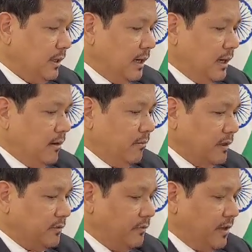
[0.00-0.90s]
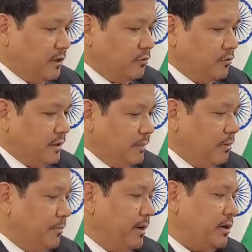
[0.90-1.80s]
Once we went into the
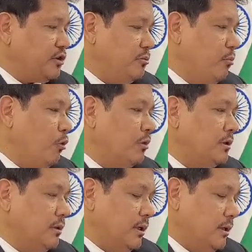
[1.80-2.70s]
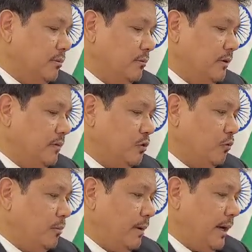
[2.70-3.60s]
implementation mode, we were
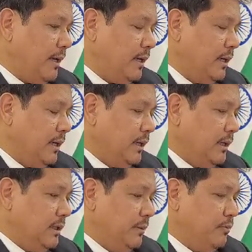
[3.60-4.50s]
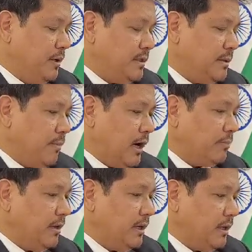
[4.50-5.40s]
told by the police
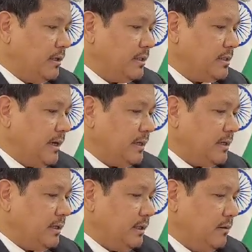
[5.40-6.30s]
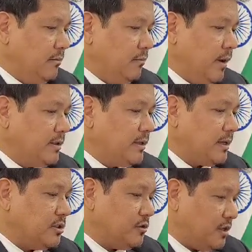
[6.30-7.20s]
department and others that once the
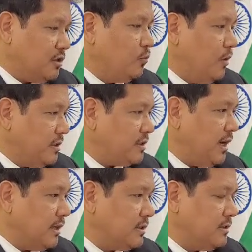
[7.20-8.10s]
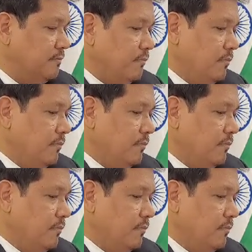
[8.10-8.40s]
construction work starts,